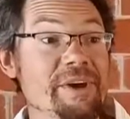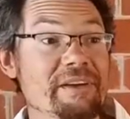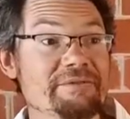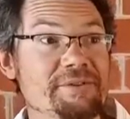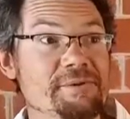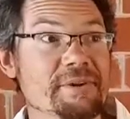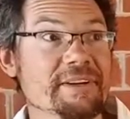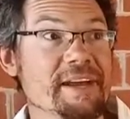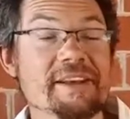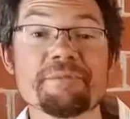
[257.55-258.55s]
have 2
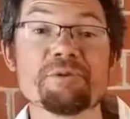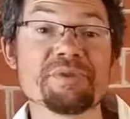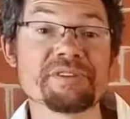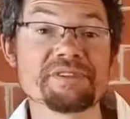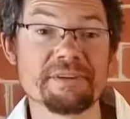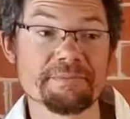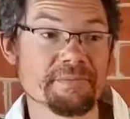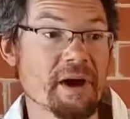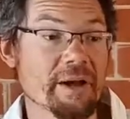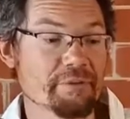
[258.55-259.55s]
Adenium Arabicum
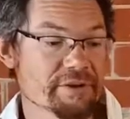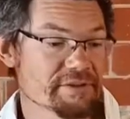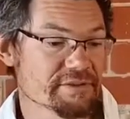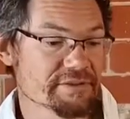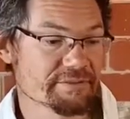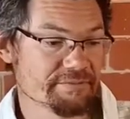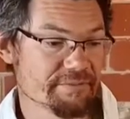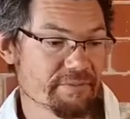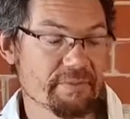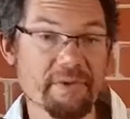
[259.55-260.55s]
hybrids.
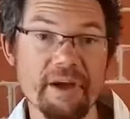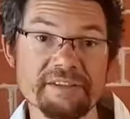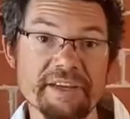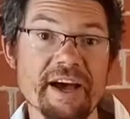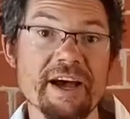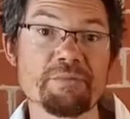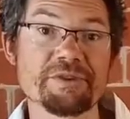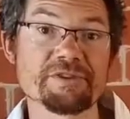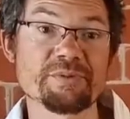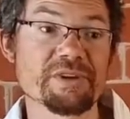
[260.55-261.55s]
I say
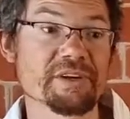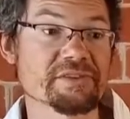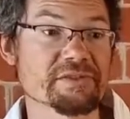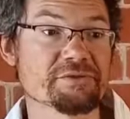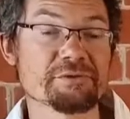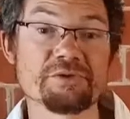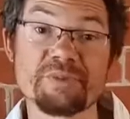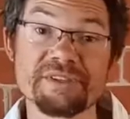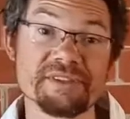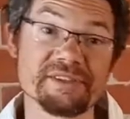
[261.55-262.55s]
hybrids because the true
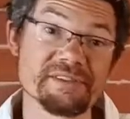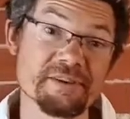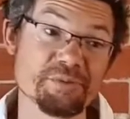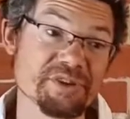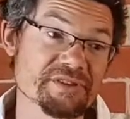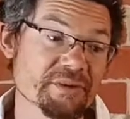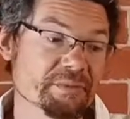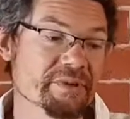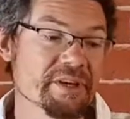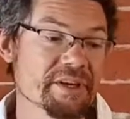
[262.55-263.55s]
species
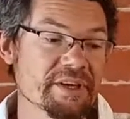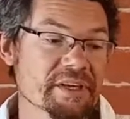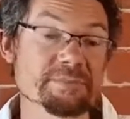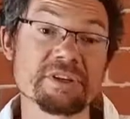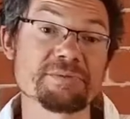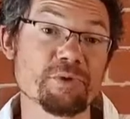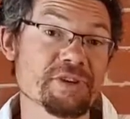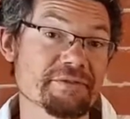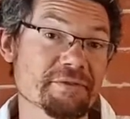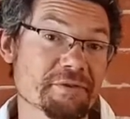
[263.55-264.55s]
Arabicum is much more
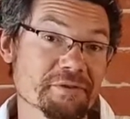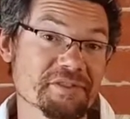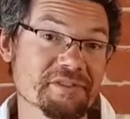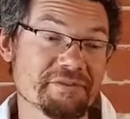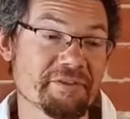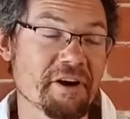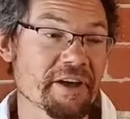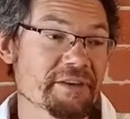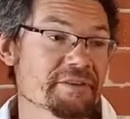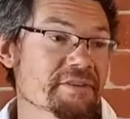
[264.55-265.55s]
difficult to
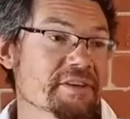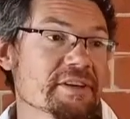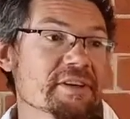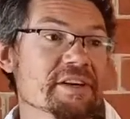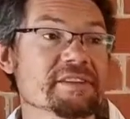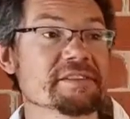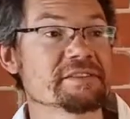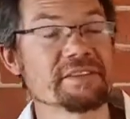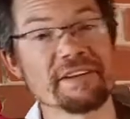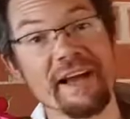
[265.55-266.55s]
find,
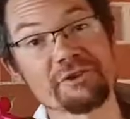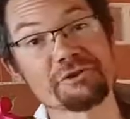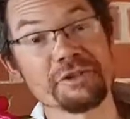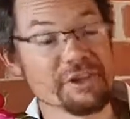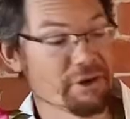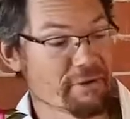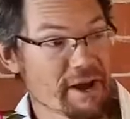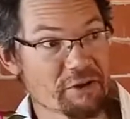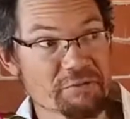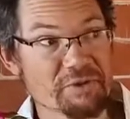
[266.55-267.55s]
existing naturally
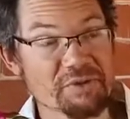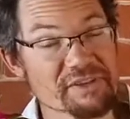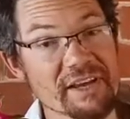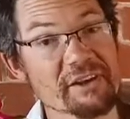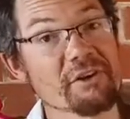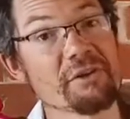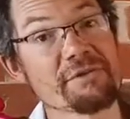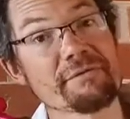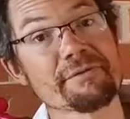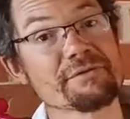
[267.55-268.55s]
around between Senegal
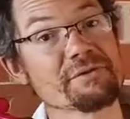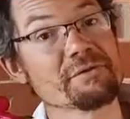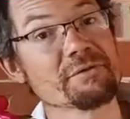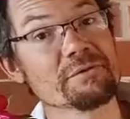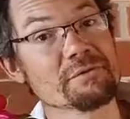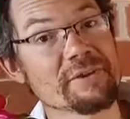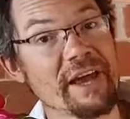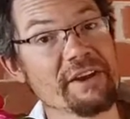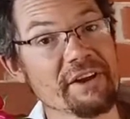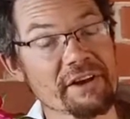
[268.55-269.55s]
through to
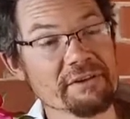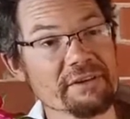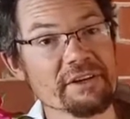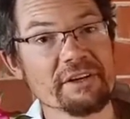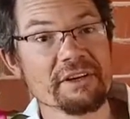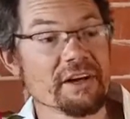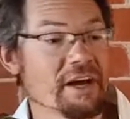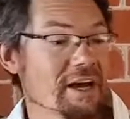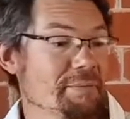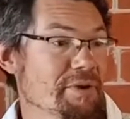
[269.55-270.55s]
Kenya,
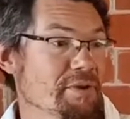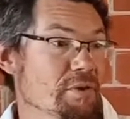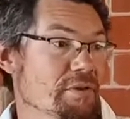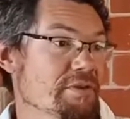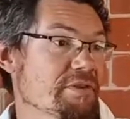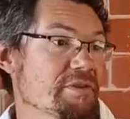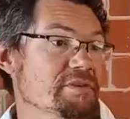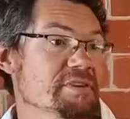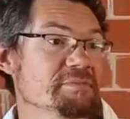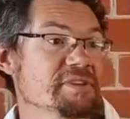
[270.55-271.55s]
up in North
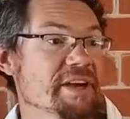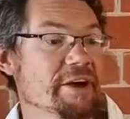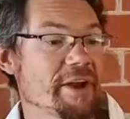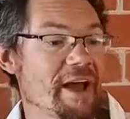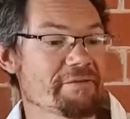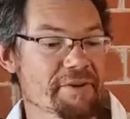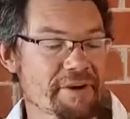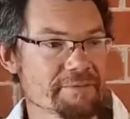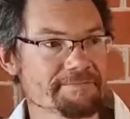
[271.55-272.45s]
Sub-Saharan Africa.